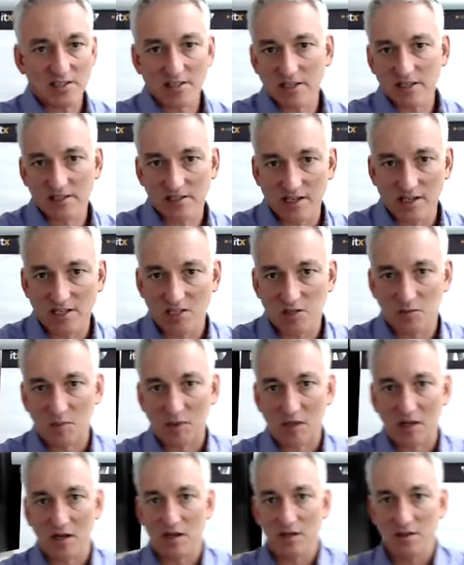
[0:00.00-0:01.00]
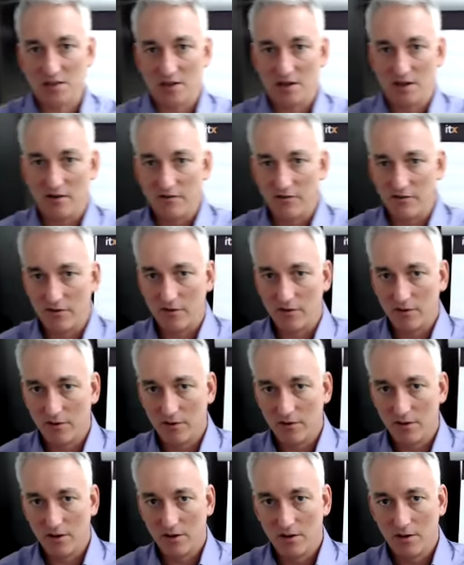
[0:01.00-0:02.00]
exists because of
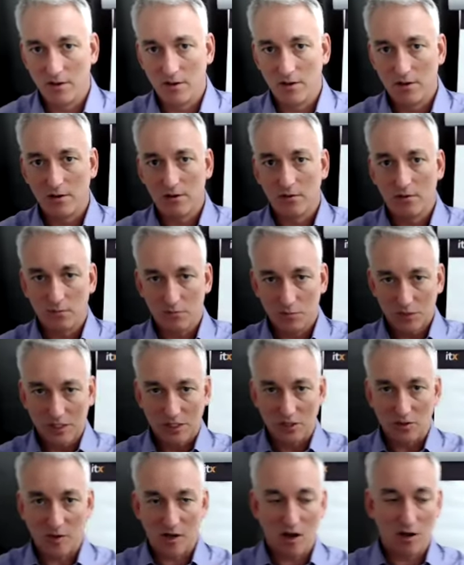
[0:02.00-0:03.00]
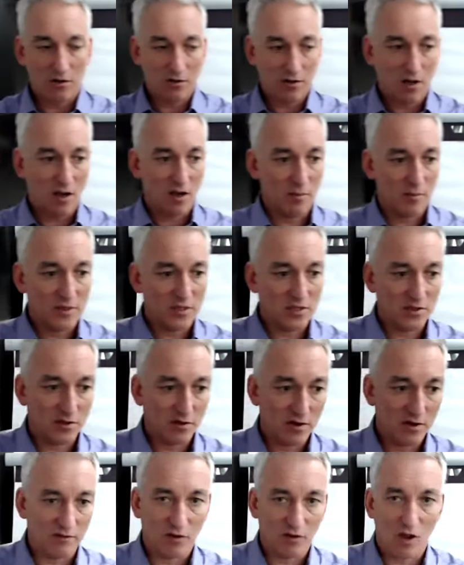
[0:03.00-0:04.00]
Daniel Kahneman's
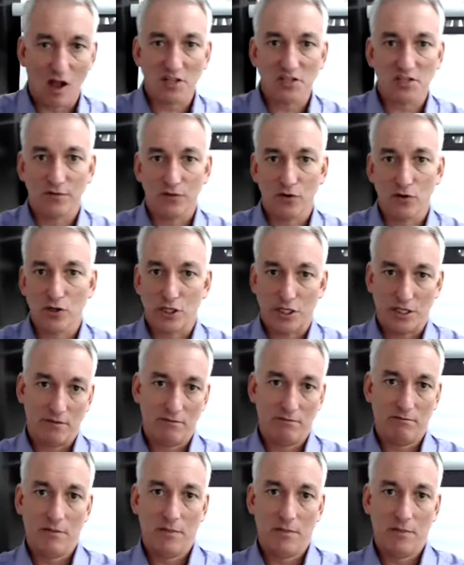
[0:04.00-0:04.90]
theory of loss aversion.